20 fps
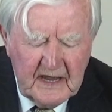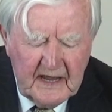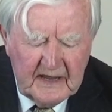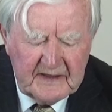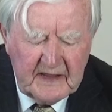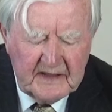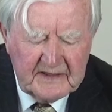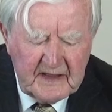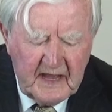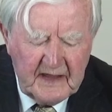
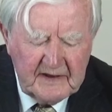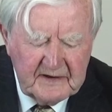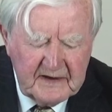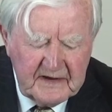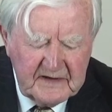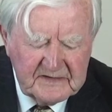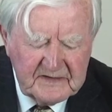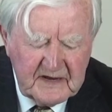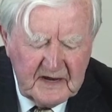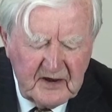that
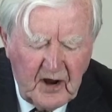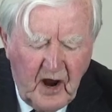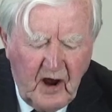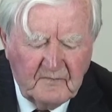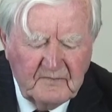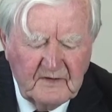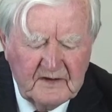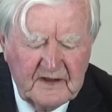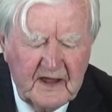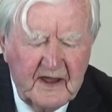is an
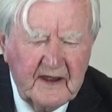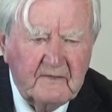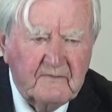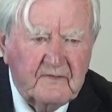awful thing